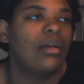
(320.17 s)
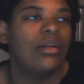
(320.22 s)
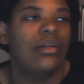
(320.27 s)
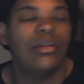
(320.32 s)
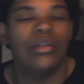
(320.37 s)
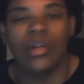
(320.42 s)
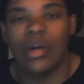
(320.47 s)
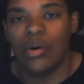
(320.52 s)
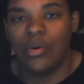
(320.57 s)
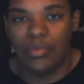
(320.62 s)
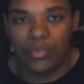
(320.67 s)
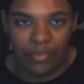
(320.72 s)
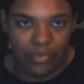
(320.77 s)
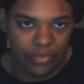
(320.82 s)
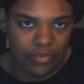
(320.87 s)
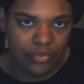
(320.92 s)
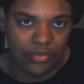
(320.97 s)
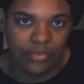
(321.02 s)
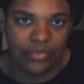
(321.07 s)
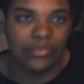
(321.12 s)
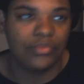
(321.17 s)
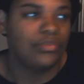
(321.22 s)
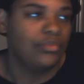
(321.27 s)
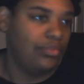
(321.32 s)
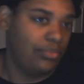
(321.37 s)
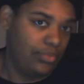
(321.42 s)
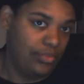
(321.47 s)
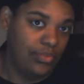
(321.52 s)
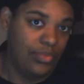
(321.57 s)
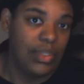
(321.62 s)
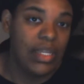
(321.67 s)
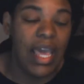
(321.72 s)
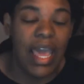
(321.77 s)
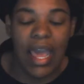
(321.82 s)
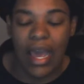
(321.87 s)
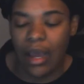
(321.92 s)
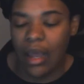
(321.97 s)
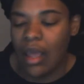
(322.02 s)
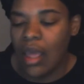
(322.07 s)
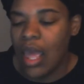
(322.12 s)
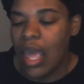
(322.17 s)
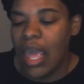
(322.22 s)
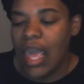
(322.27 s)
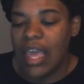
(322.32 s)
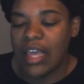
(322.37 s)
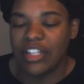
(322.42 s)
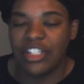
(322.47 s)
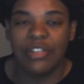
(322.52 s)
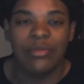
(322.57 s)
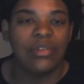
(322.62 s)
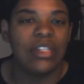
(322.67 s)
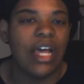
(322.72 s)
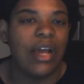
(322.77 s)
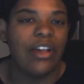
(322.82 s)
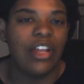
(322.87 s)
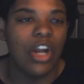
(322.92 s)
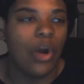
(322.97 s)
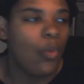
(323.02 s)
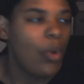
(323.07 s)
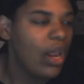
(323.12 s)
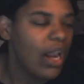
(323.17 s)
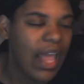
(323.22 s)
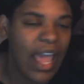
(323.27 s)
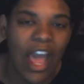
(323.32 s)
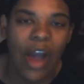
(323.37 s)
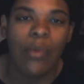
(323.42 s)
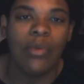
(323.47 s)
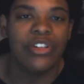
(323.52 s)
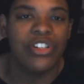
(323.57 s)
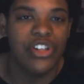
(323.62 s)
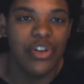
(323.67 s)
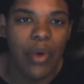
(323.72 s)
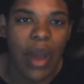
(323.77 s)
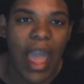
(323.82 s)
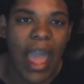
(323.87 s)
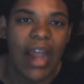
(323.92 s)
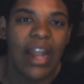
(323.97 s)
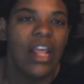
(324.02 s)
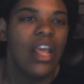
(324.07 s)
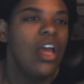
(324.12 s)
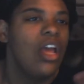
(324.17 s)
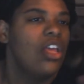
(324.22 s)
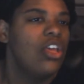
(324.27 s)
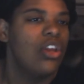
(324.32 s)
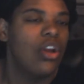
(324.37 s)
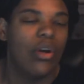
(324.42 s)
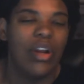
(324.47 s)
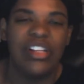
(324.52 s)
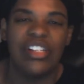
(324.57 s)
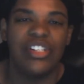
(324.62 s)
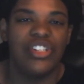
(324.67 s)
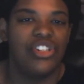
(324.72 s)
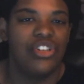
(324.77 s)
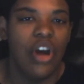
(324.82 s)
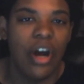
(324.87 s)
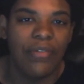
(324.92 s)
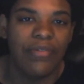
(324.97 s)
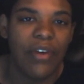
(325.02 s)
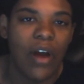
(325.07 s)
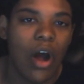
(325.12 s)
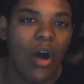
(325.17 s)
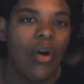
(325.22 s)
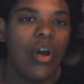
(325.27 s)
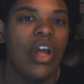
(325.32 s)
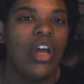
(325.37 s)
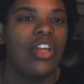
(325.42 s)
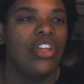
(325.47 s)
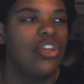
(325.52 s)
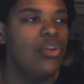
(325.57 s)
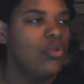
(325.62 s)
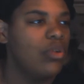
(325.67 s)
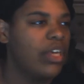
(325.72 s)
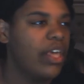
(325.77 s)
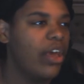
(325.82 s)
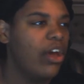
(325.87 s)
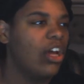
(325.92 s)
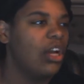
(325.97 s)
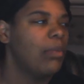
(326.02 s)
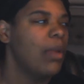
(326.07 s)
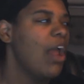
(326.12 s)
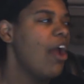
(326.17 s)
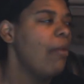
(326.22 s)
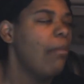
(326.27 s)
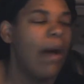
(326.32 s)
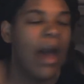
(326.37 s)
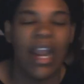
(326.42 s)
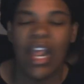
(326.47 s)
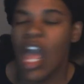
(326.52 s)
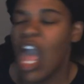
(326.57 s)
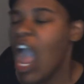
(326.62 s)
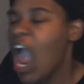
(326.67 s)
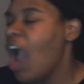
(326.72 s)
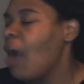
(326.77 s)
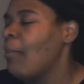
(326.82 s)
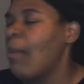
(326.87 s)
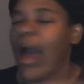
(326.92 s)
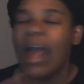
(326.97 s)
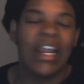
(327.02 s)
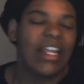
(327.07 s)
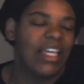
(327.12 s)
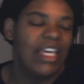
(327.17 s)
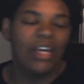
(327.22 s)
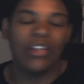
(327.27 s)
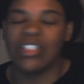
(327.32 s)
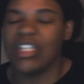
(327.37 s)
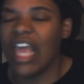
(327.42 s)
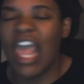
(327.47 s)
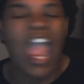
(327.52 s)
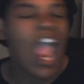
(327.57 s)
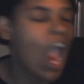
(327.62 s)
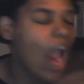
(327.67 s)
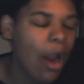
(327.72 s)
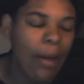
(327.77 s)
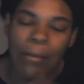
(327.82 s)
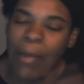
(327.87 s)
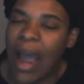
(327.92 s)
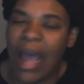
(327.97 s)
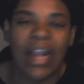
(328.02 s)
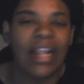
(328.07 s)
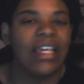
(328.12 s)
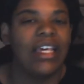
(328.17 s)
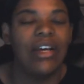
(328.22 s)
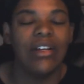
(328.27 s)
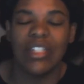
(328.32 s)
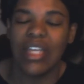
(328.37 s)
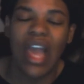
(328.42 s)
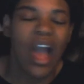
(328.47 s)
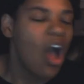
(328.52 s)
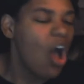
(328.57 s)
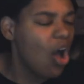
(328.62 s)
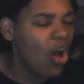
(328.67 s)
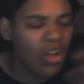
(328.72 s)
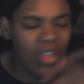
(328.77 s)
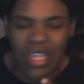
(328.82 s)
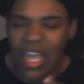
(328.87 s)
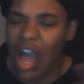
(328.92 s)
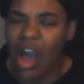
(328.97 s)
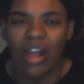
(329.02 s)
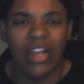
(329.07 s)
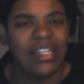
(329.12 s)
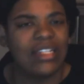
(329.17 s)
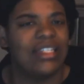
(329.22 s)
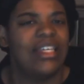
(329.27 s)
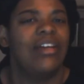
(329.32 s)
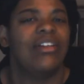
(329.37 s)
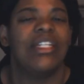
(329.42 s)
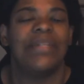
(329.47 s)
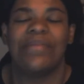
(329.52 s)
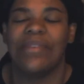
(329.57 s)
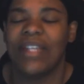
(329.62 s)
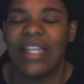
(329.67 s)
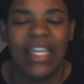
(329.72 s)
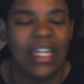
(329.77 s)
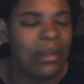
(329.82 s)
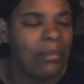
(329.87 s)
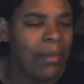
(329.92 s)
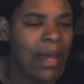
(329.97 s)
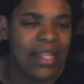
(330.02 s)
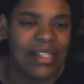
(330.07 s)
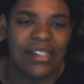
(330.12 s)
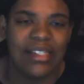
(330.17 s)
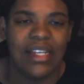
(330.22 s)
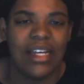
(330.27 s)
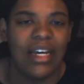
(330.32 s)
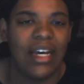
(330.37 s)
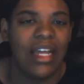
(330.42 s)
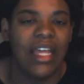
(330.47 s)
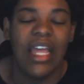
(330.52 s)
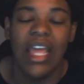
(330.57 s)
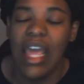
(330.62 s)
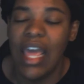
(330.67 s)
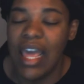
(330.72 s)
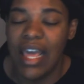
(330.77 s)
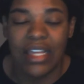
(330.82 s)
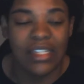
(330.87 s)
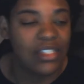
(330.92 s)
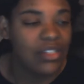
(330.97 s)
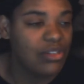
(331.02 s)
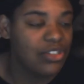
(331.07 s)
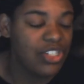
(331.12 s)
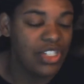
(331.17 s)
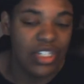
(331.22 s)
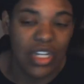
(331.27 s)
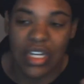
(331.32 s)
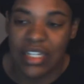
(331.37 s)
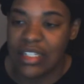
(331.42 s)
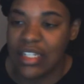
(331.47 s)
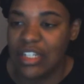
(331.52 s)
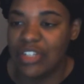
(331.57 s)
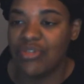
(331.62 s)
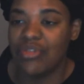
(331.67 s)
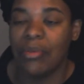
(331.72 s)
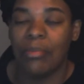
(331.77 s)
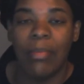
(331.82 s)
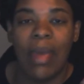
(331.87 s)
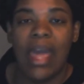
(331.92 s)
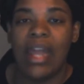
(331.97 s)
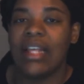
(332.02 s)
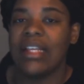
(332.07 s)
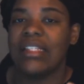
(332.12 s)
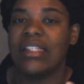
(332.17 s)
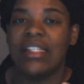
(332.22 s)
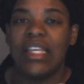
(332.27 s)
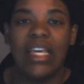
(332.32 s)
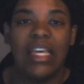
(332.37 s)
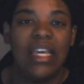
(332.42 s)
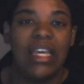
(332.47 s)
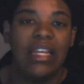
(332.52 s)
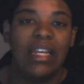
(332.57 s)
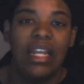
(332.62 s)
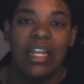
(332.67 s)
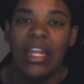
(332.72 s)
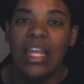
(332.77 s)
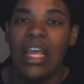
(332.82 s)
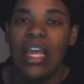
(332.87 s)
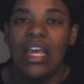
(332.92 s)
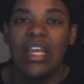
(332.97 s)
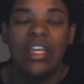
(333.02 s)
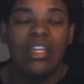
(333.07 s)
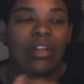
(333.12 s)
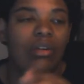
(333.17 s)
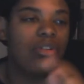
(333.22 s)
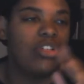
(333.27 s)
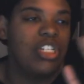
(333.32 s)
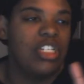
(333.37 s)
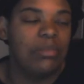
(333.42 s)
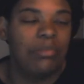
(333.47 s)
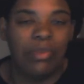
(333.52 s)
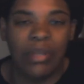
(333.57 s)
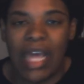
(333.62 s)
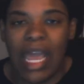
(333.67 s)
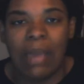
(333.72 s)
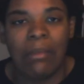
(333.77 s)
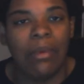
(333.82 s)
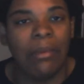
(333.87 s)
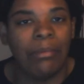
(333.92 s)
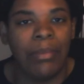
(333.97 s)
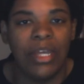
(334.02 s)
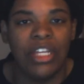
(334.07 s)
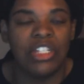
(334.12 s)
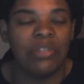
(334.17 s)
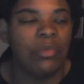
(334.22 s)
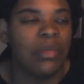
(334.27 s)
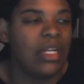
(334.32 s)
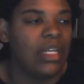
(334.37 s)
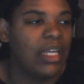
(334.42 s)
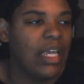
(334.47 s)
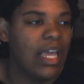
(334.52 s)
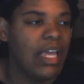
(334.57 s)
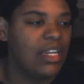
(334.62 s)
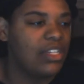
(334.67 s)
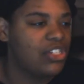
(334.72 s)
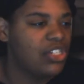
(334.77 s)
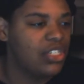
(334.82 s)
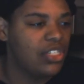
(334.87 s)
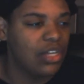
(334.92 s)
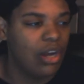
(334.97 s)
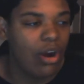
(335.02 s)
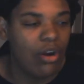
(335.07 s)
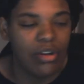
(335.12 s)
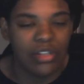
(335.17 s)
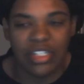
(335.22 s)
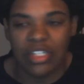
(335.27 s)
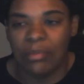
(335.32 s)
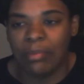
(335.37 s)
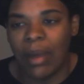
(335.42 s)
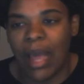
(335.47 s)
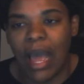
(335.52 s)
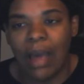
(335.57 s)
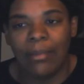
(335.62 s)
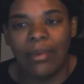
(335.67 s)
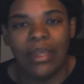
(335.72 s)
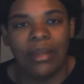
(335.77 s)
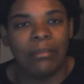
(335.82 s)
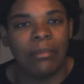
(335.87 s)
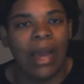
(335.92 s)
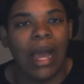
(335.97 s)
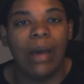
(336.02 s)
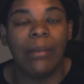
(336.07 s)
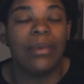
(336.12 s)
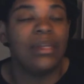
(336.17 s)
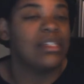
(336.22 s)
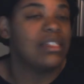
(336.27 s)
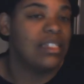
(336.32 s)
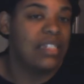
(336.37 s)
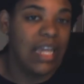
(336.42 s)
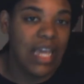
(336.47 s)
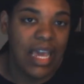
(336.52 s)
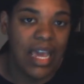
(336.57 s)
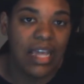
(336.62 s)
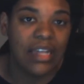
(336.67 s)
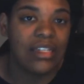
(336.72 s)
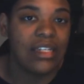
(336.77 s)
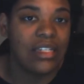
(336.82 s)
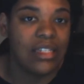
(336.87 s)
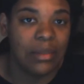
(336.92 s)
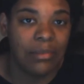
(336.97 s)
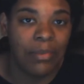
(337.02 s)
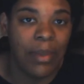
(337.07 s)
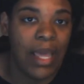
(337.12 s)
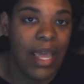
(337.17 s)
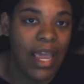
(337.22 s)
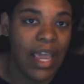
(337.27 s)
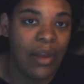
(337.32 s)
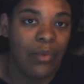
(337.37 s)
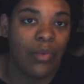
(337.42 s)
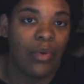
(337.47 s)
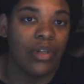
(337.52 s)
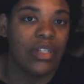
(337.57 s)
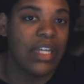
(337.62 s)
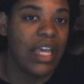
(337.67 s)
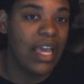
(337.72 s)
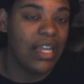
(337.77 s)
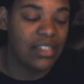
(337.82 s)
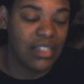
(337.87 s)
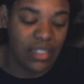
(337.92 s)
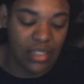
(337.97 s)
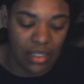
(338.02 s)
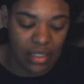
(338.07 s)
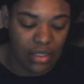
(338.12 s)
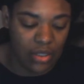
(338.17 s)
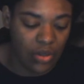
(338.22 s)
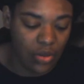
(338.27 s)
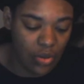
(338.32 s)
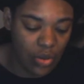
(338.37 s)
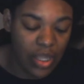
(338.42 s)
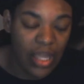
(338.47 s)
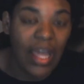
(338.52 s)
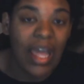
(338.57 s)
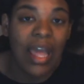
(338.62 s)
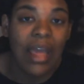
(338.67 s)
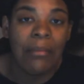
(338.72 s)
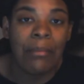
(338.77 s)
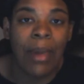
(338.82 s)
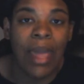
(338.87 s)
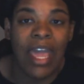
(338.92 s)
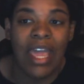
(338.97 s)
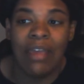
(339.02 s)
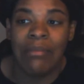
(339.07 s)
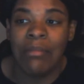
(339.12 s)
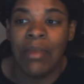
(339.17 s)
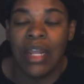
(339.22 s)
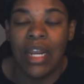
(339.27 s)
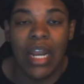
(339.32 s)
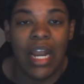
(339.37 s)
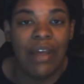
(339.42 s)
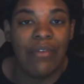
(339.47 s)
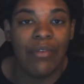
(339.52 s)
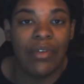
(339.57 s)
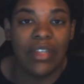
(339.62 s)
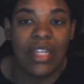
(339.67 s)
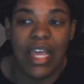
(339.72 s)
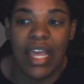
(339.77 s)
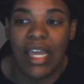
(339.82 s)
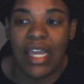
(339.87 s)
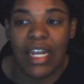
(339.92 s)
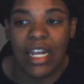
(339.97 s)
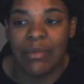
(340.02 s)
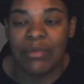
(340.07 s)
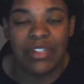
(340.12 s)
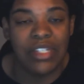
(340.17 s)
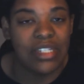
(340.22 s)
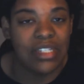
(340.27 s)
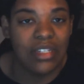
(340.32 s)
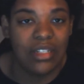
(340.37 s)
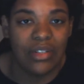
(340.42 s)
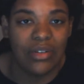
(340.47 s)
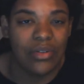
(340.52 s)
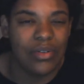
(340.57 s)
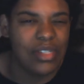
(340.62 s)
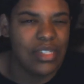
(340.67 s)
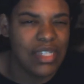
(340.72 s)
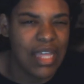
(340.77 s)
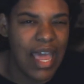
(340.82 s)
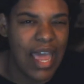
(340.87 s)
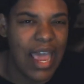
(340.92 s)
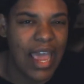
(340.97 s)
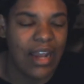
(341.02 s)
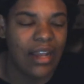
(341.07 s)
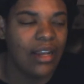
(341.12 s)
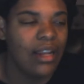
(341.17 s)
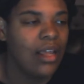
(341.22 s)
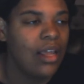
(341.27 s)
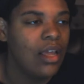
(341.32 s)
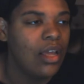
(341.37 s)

you know, yeah. And she was like, you know, where the hell was you at? You know, this is your fault. You killed him. Everybody guilty. Everybody guilty. All y'all is guilty for killing my son. And so she does this dramatic scene. And, you know, she's blaming Benjamin again. And she turns to Bobby. And Bobby is dead to the bed. Well, dead to the little pavement and everything. And it was just a little sad,